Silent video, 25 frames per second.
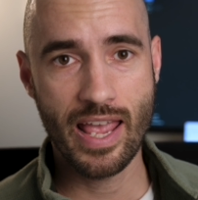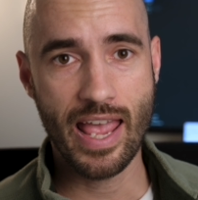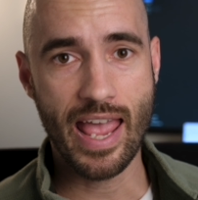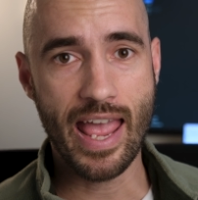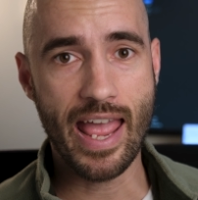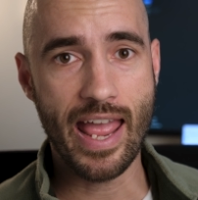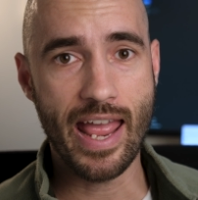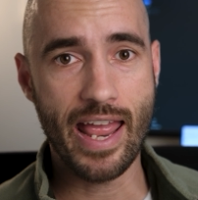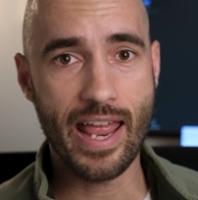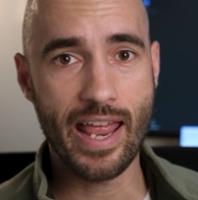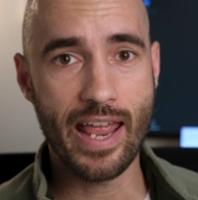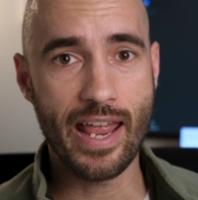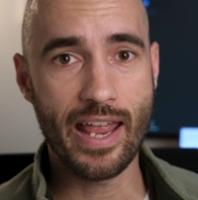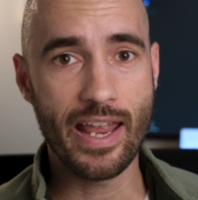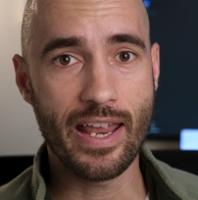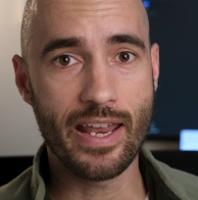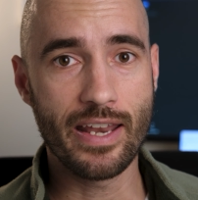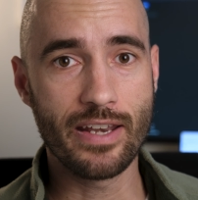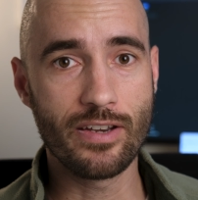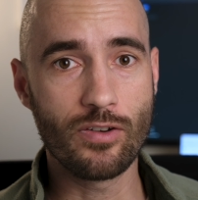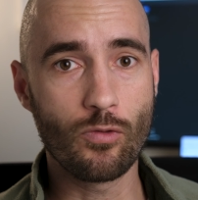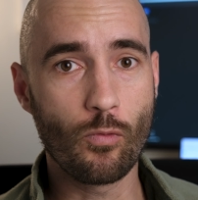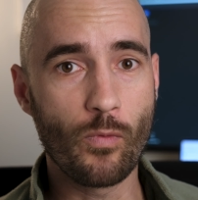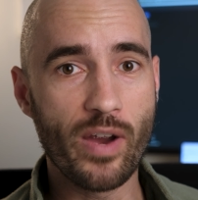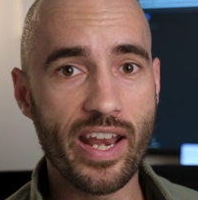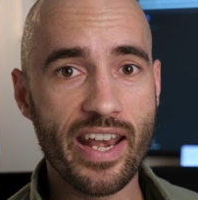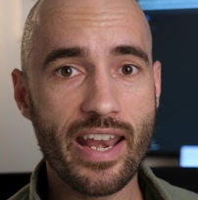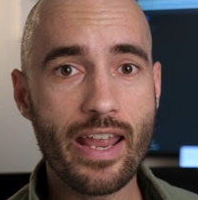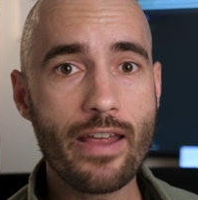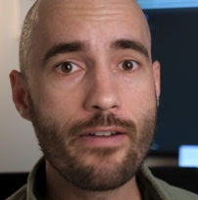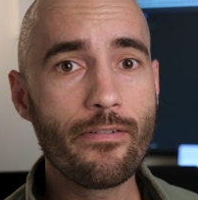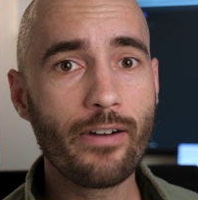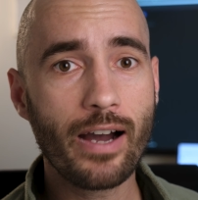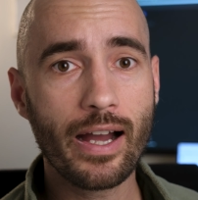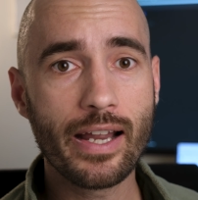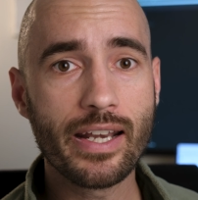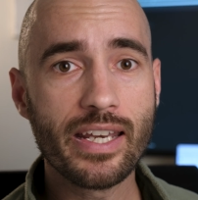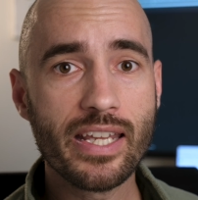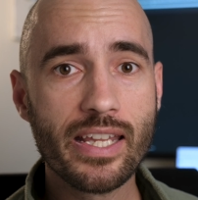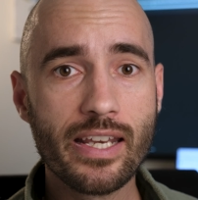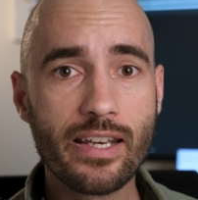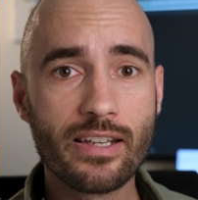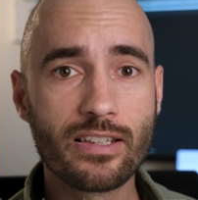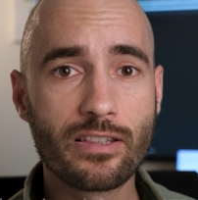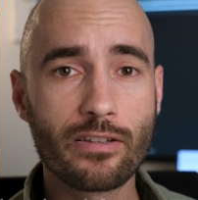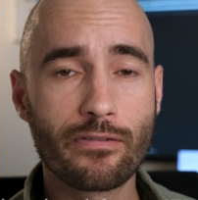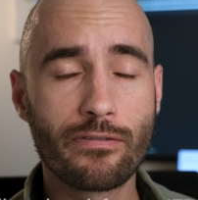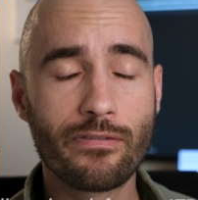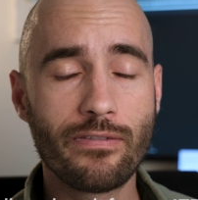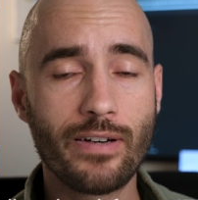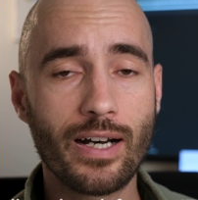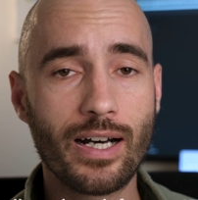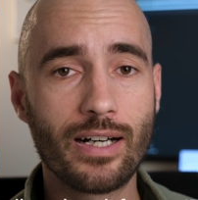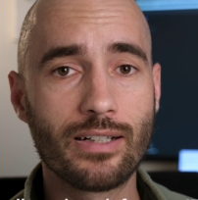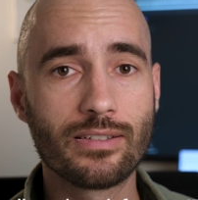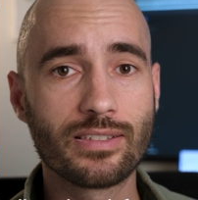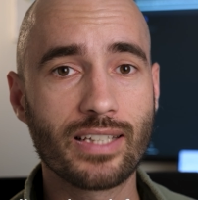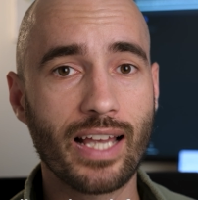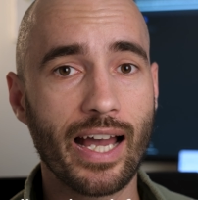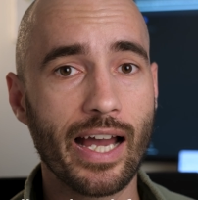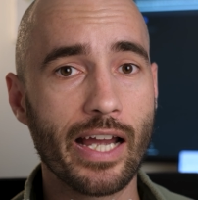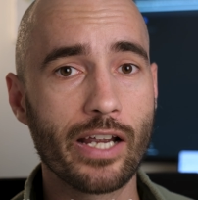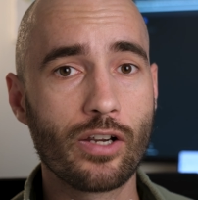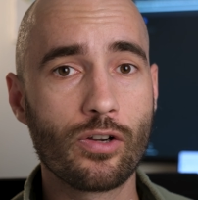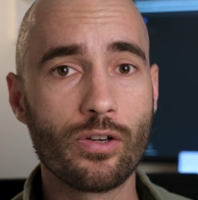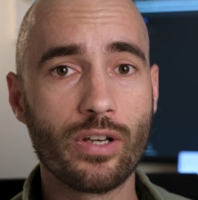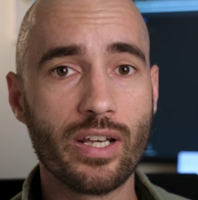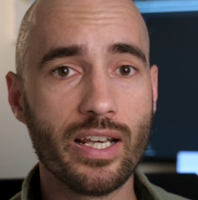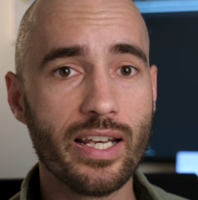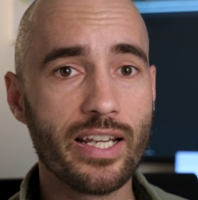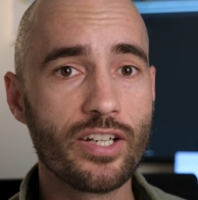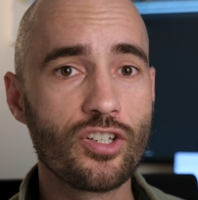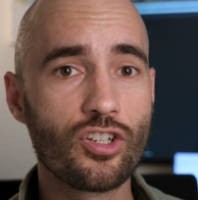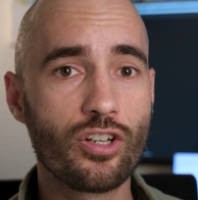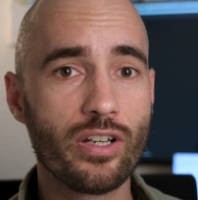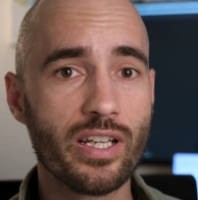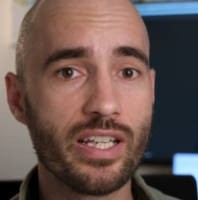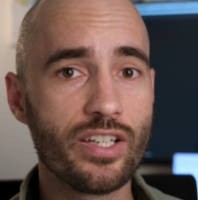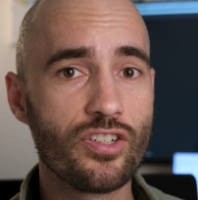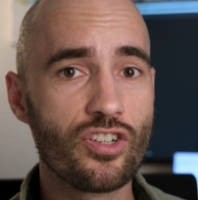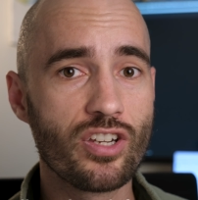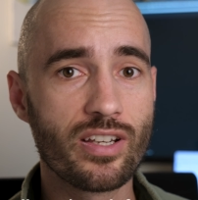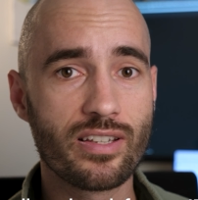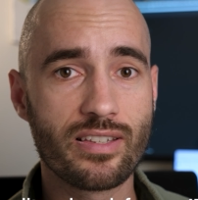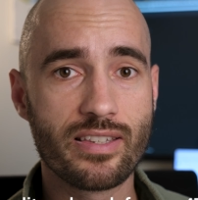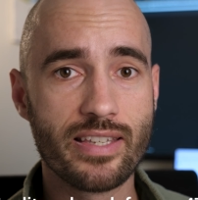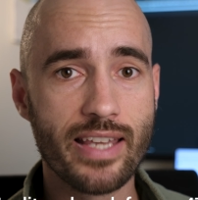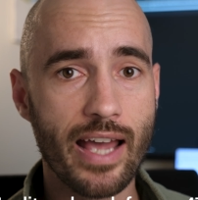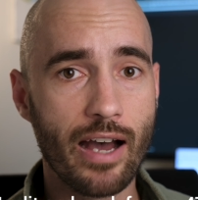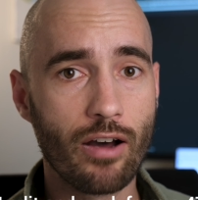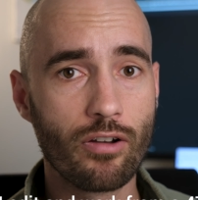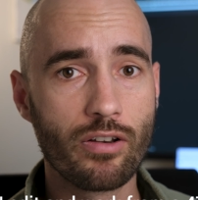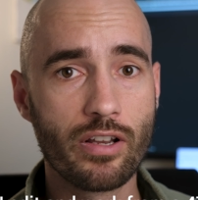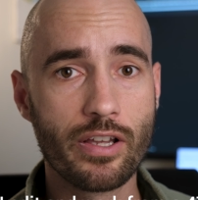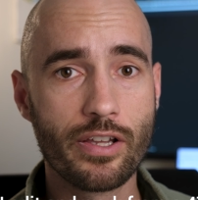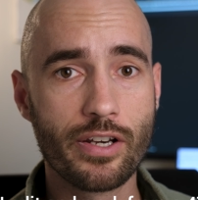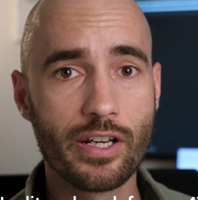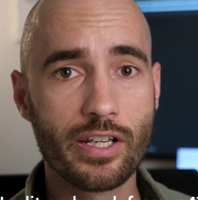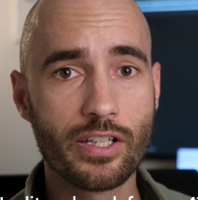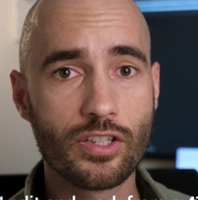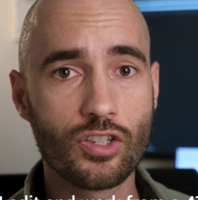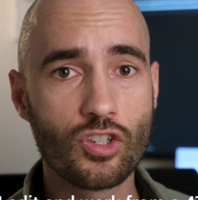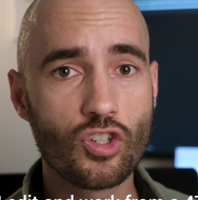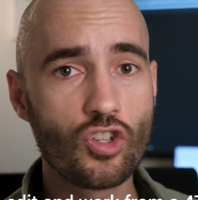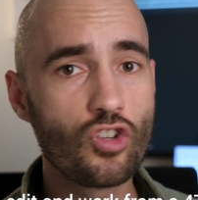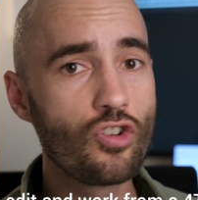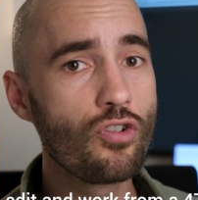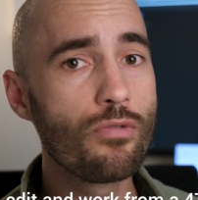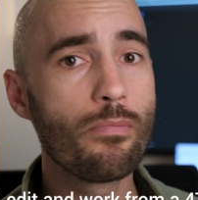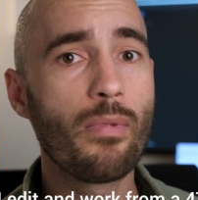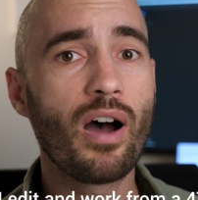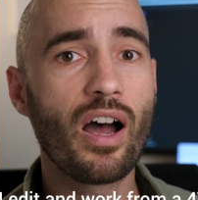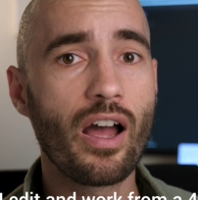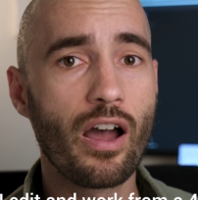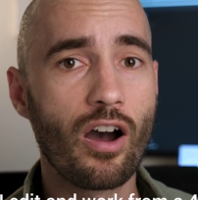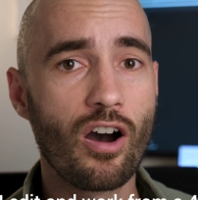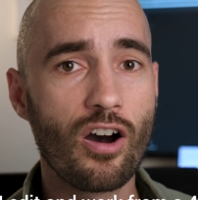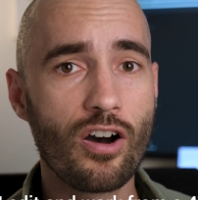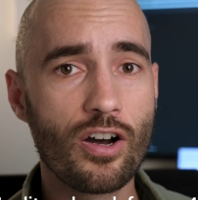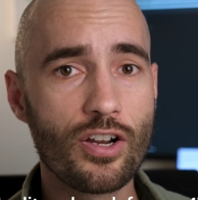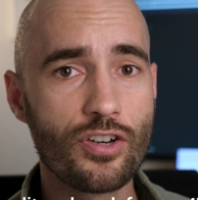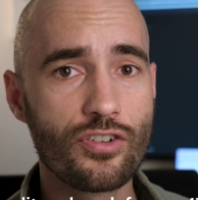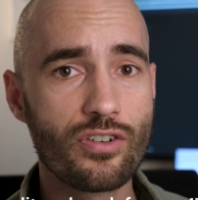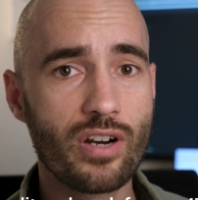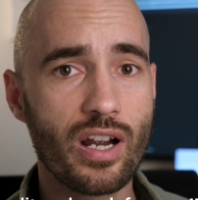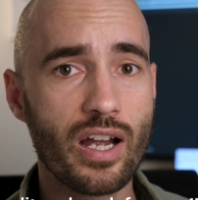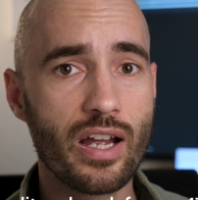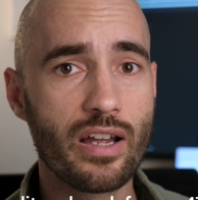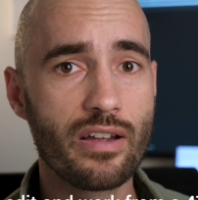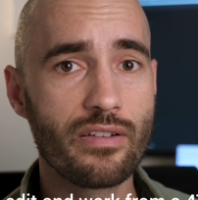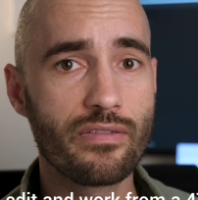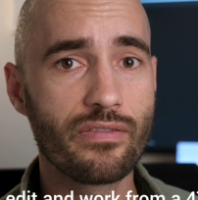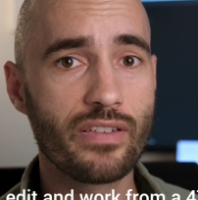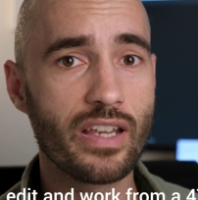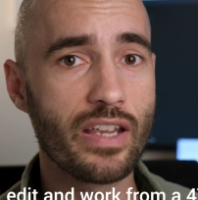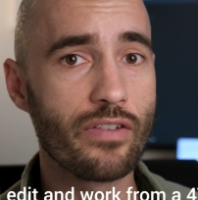And whenever I needed the files, I could literally just download it to my hard drive.